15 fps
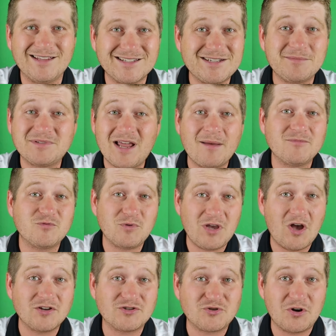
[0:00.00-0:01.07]
And sometimes
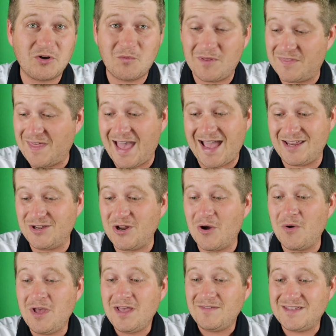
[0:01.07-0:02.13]
we all struggle with that. You
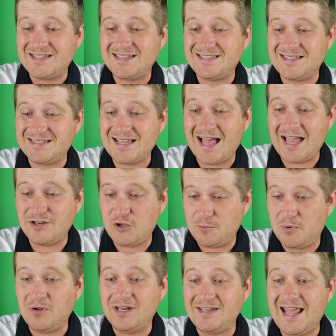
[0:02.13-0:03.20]
know, this is designed, you
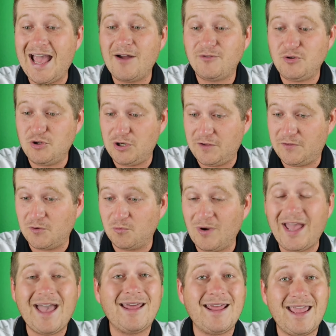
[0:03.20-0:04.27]
put it down, you look at the
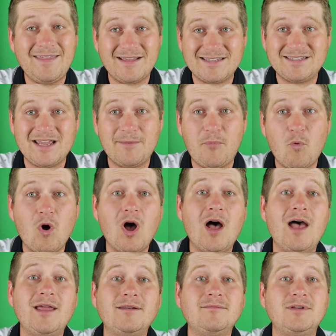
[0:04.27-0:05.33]
red, hey, that's step
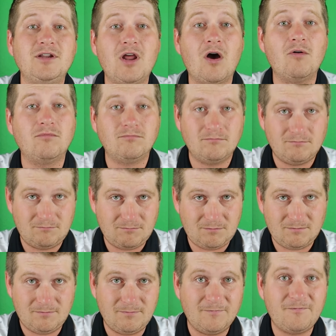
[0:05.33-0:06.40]
one, you know,
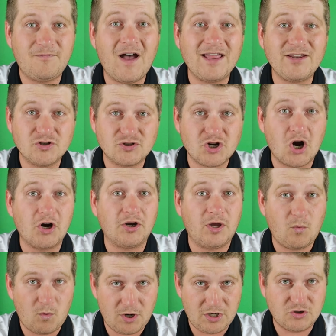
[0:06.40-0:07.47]
find your
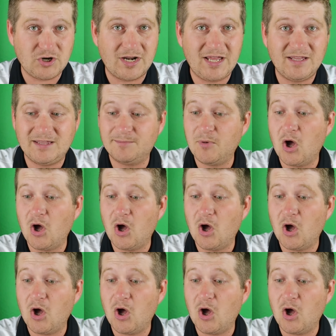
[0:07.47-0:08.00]
target. Where are you trying to hit the